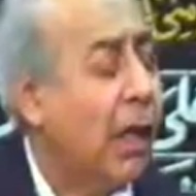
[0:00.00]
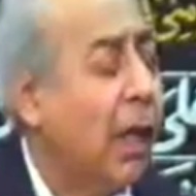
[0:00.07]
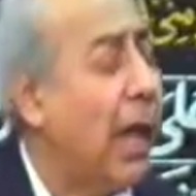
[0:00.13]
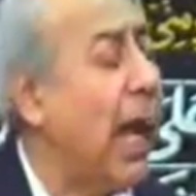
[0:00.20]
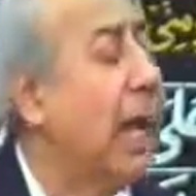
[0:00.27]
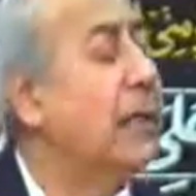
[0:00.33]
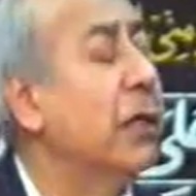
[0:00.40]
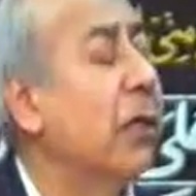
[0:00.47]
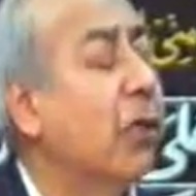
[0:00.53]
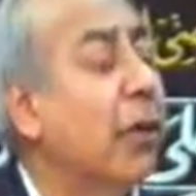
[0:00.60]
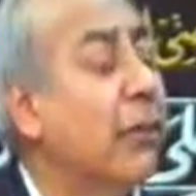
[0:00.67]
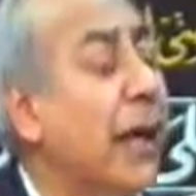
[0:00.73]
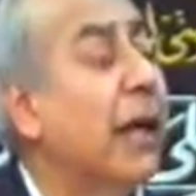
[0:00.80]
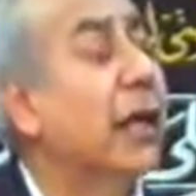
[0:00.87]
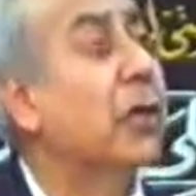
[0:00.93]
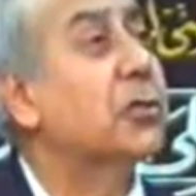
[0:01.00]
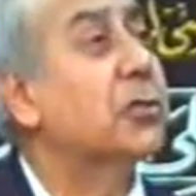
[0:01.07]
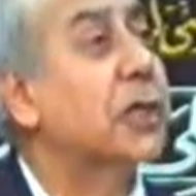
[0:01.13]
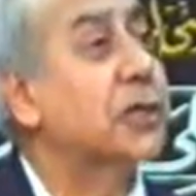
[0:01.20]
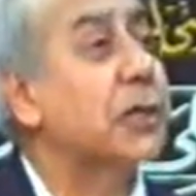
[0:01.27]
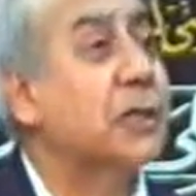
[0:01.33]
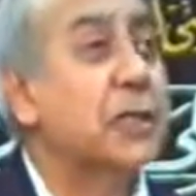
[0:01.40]
And the old man
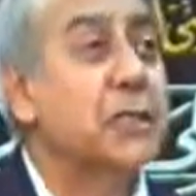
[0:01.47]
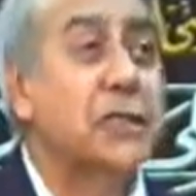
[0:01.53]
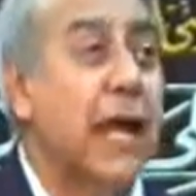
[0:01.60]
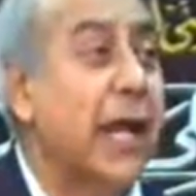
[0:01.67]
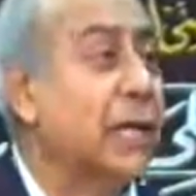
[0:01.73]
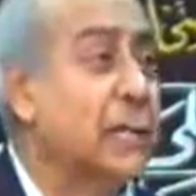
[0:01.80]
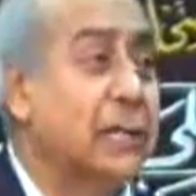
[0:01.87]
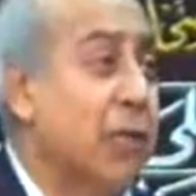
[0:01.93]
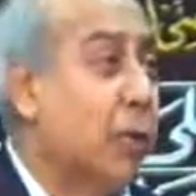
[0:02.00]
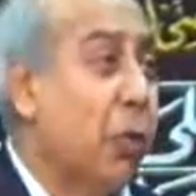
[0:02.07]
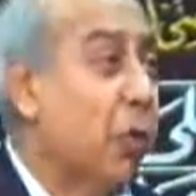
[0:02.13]
looks at it and says,